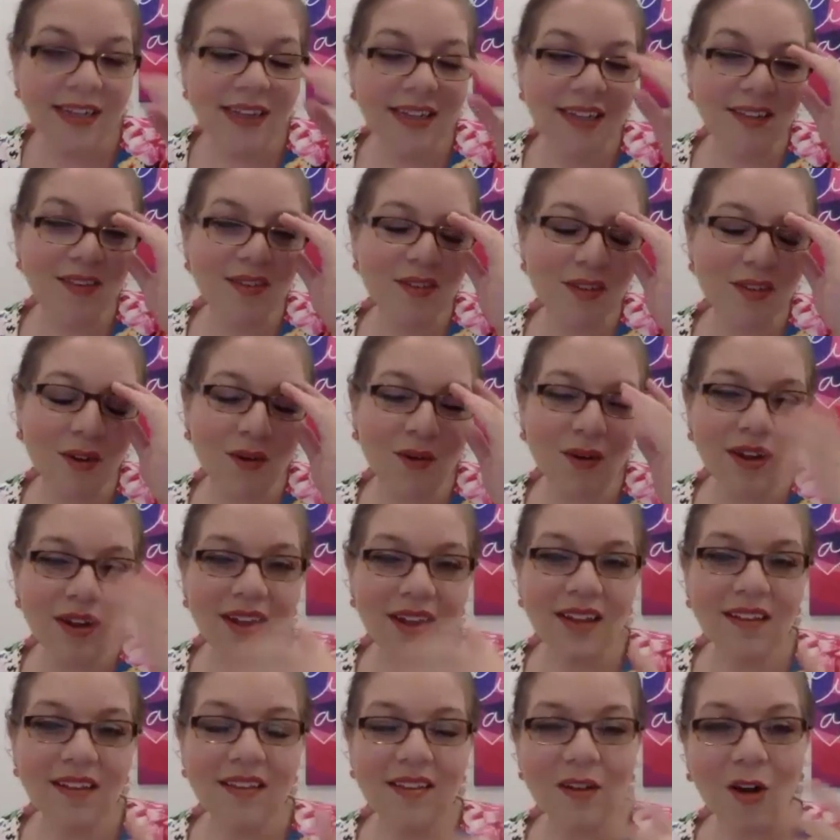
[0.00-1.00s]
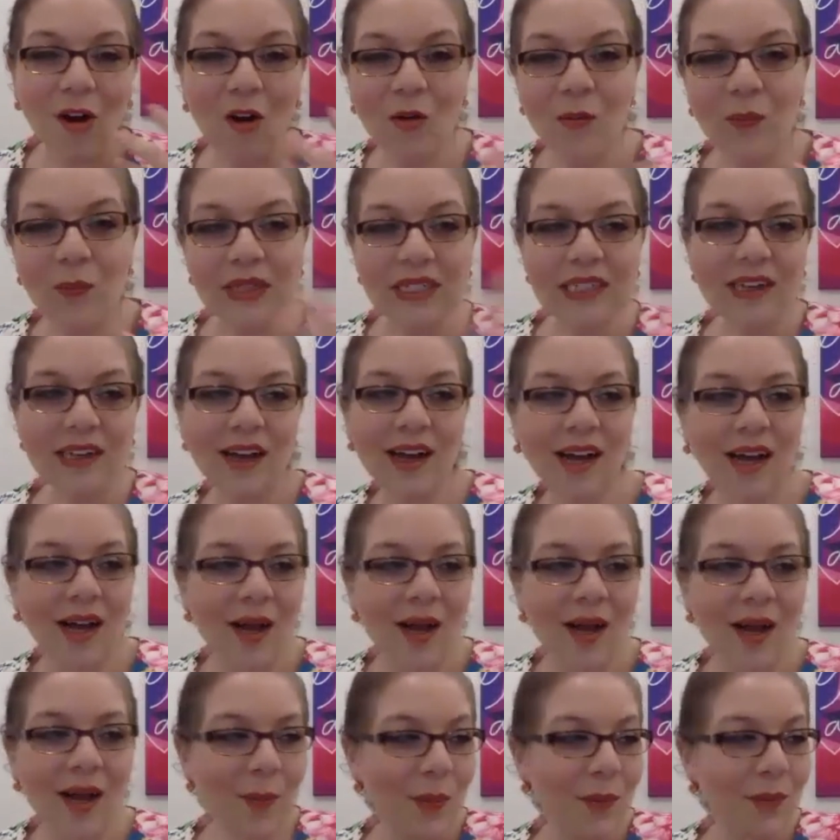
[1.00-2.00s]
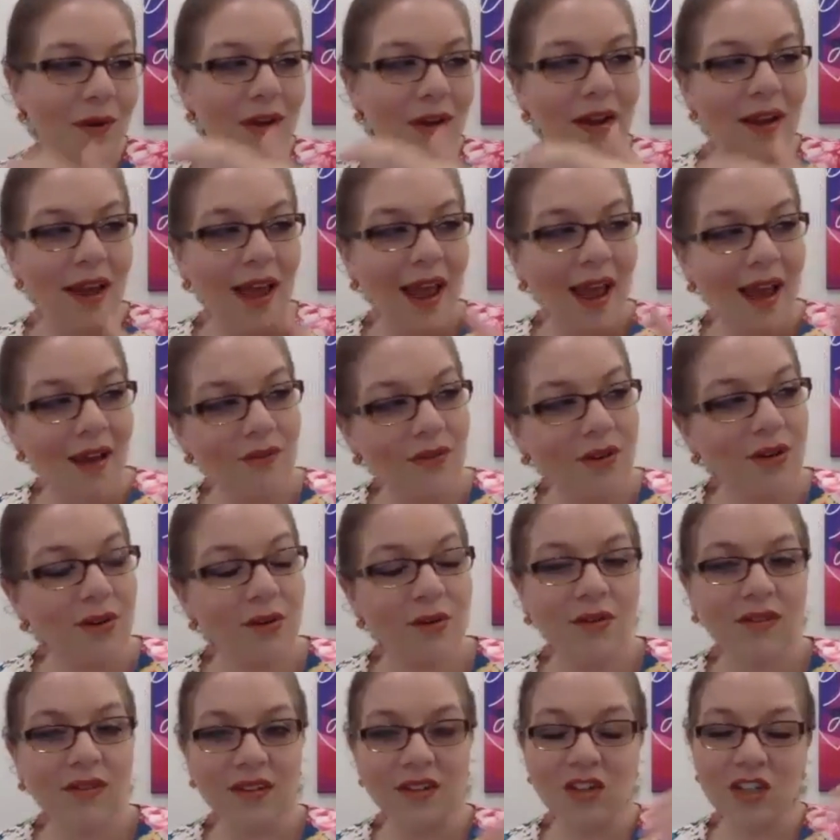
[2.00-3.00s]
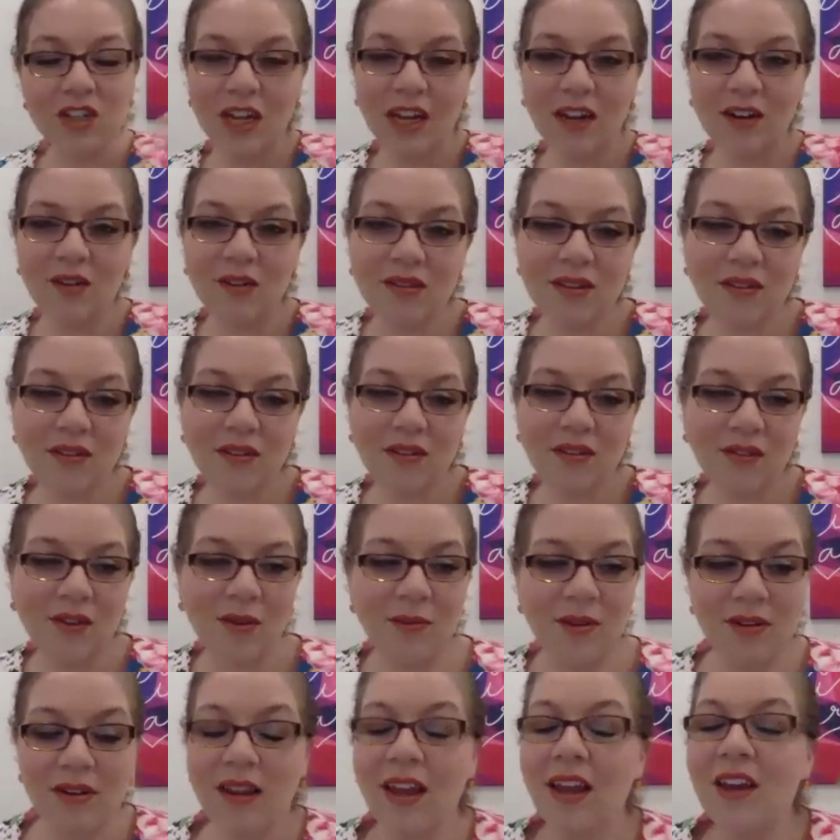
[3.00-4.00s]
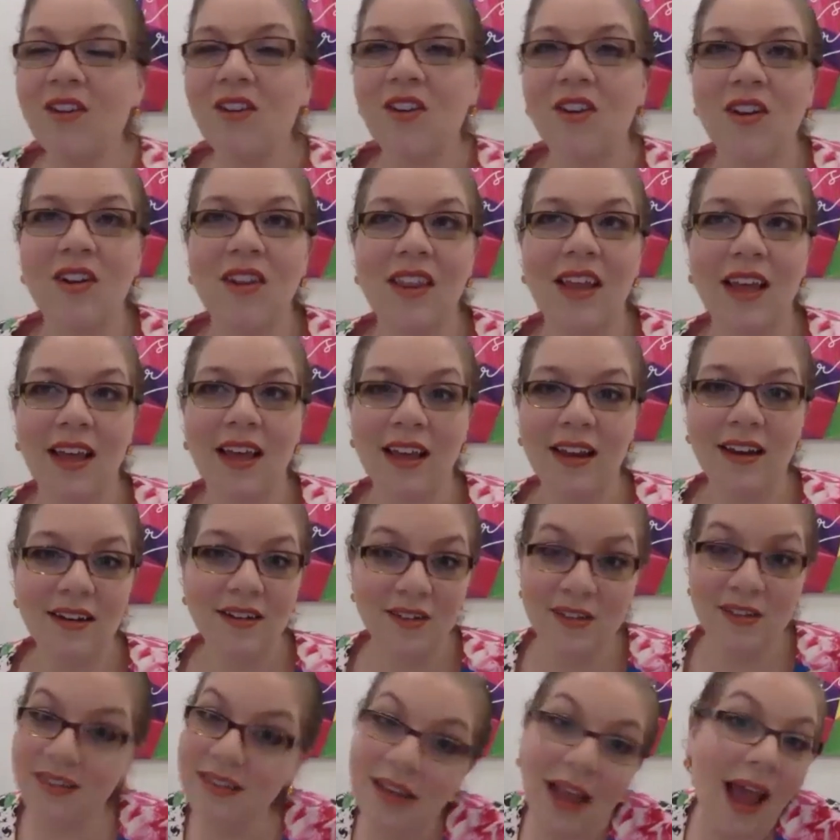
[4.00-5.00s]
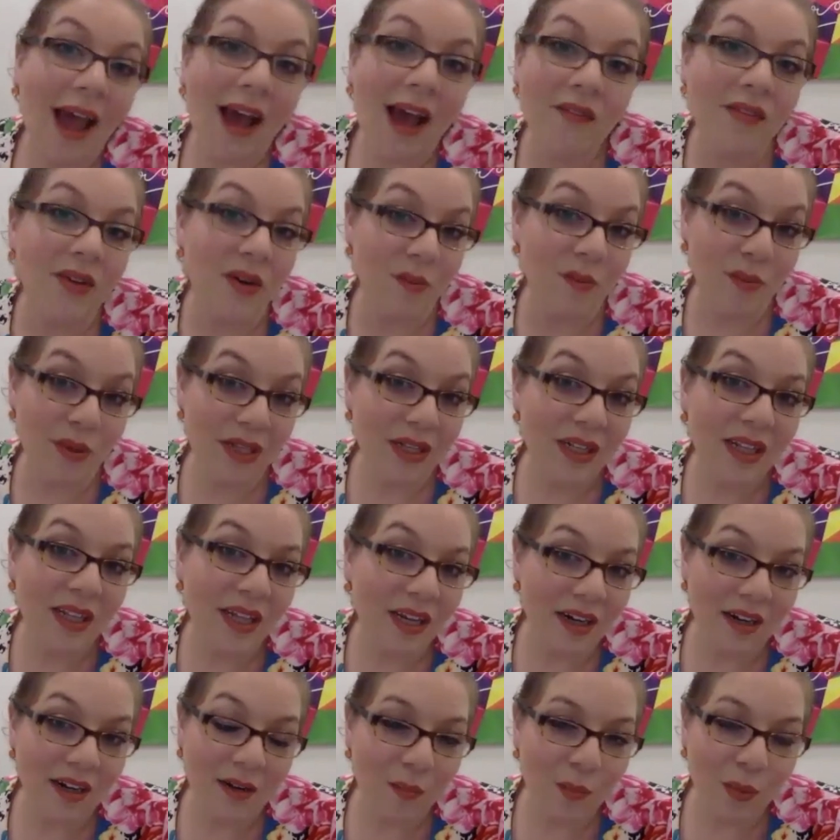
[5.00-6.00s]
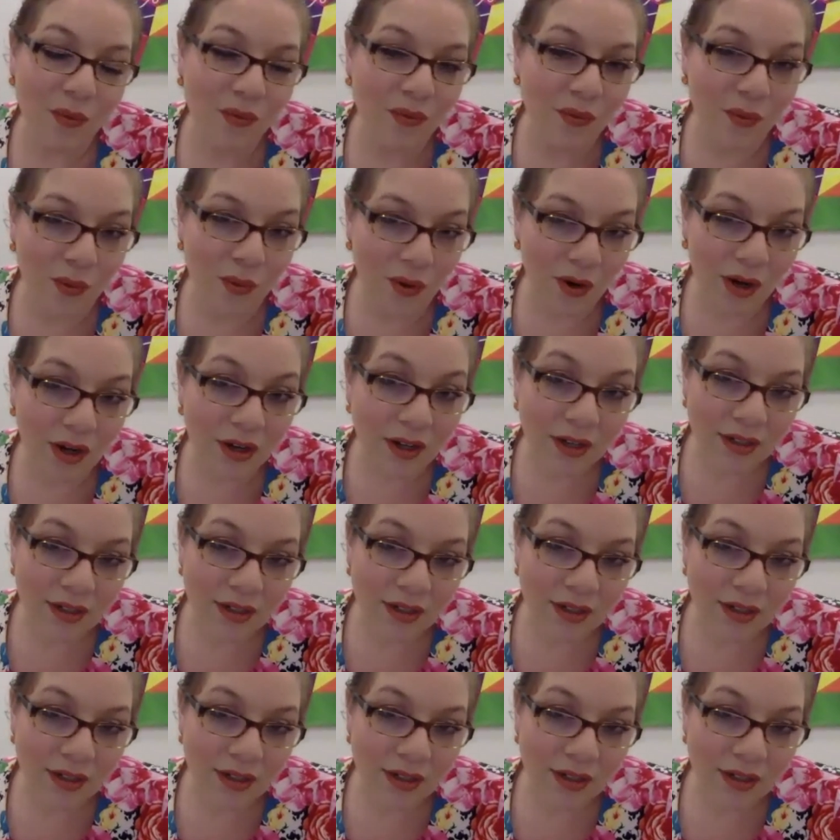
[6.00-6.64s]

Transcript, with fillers: So it's opened up avenues and channels of communication that just haven't been there before.